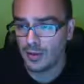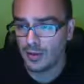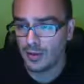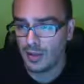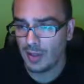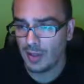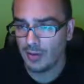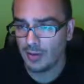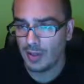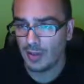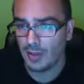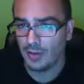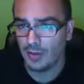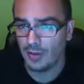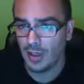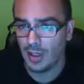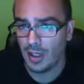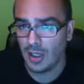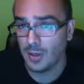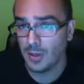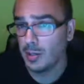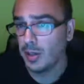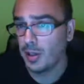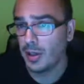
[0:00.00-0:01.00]
having a
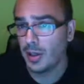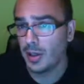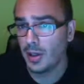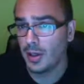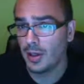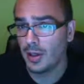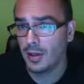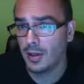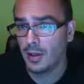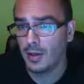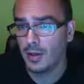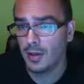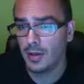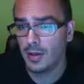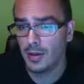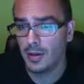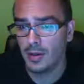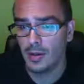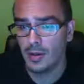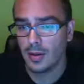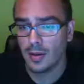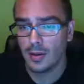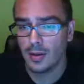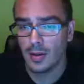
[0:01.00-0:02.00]
sidebar here,
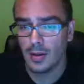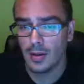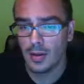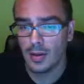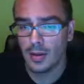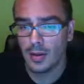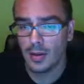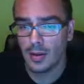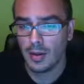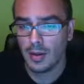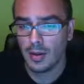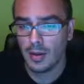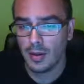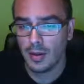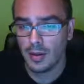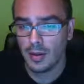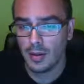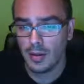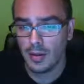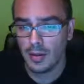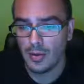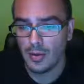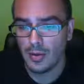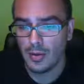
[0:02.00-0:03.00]

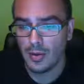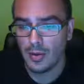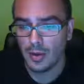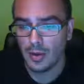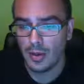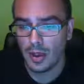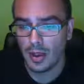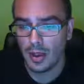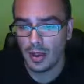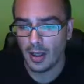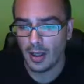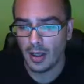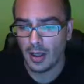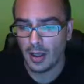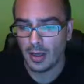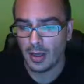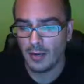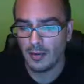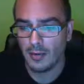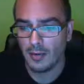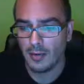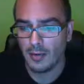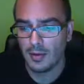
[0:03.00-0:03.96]
you could have